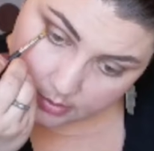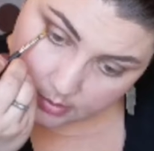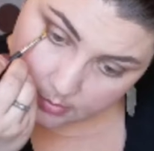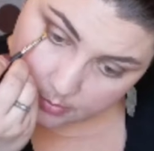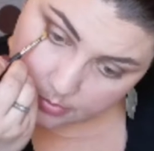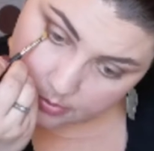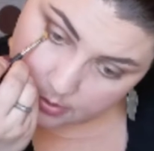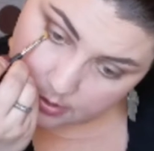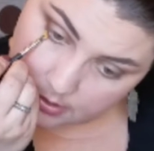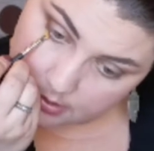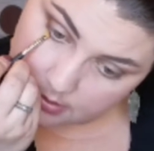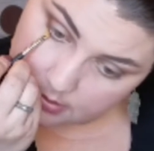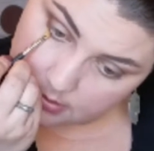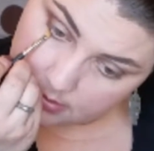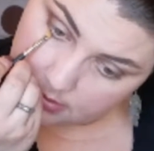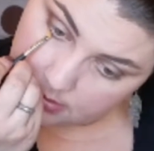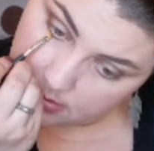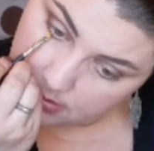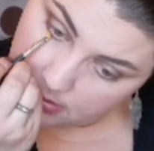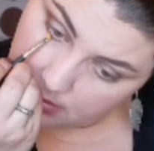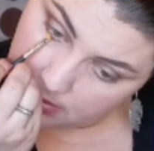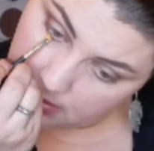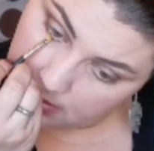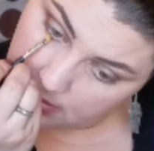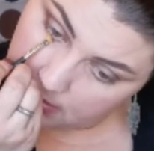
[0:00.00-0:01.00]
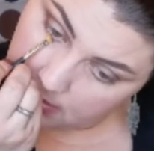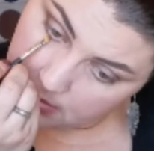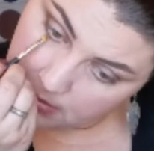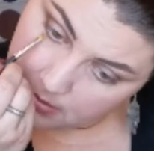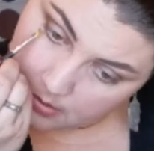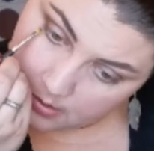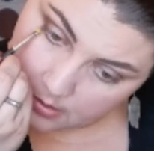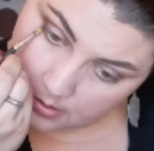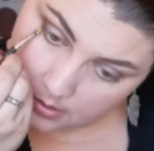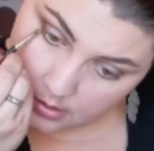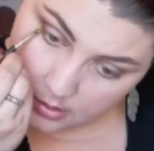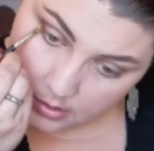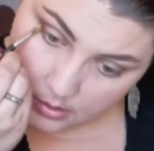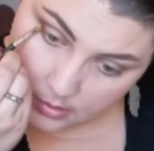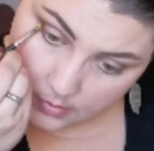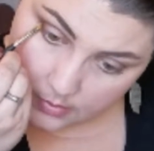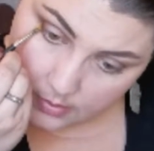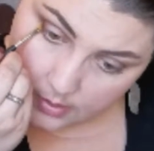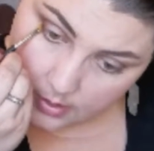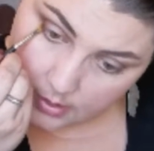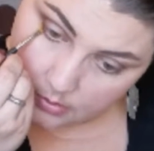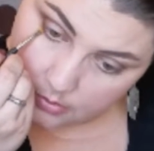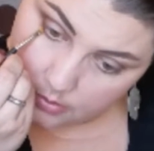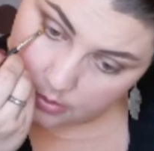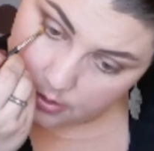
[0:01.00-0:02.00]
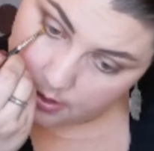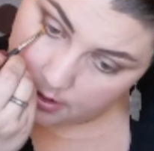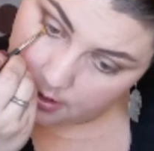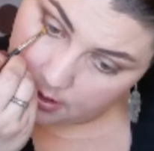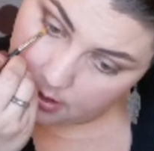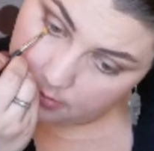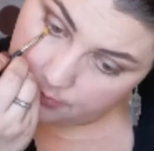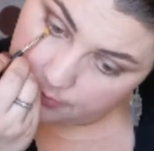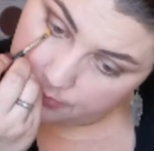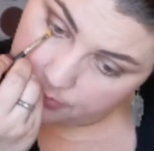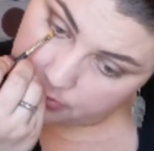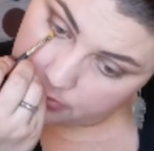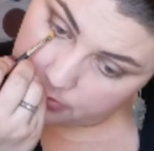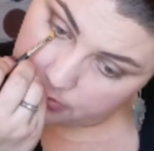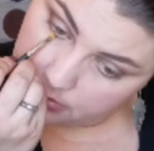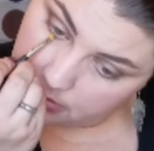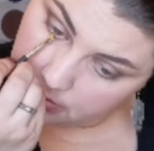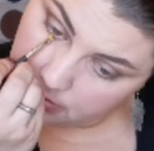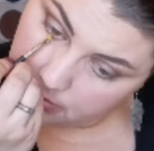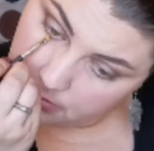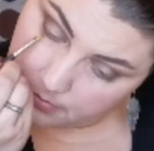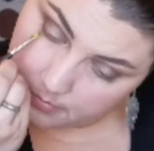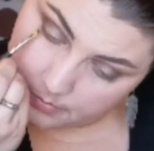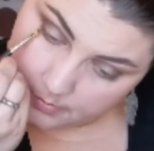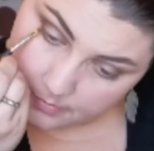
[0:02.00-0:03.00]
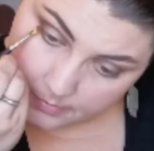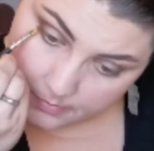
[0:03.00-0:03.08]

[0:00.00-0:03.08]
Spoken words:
going to put it in the outer half or so.